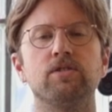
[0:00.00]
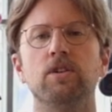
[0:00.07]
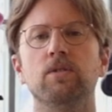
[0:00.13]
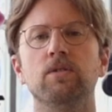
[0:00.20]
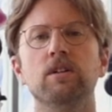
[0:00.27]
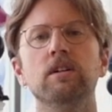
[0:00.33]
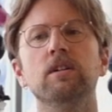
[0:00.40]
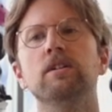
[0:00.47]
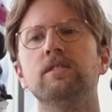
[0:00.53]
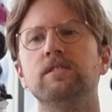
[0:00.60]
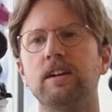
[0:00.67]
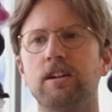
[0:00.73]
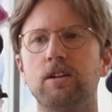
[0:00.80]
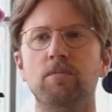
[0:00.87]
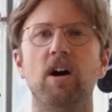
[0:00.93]
So
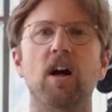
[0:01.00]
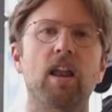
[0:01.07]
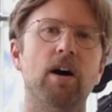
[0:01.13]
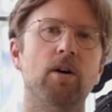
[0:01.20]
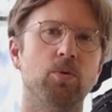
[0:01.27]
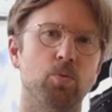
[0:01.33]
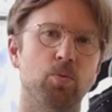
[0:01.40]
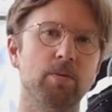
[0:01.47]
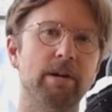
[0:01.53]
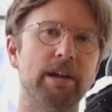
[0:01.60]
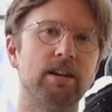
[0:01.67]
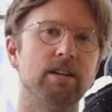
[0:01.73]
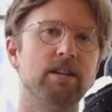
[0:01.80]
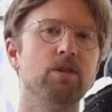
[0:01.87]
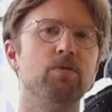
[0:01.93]
check them all out. We
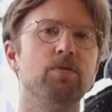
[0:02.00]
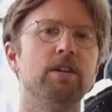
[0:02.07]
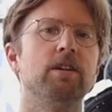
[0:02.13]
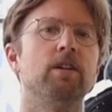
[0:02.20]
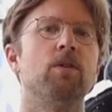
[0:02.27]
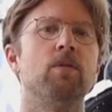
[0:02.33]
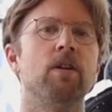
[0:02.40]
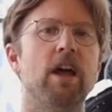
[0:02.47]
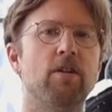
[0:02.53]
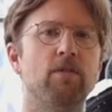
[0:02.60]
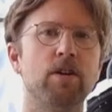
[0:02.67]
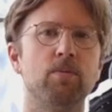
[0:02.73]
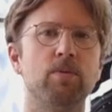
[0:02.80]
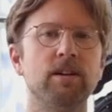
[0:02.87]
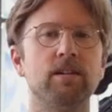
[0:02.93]
make a new video
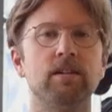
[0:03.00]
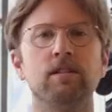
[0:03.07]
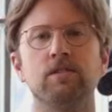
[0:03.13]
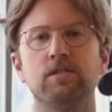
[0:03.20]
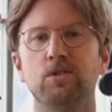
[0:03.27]
every week.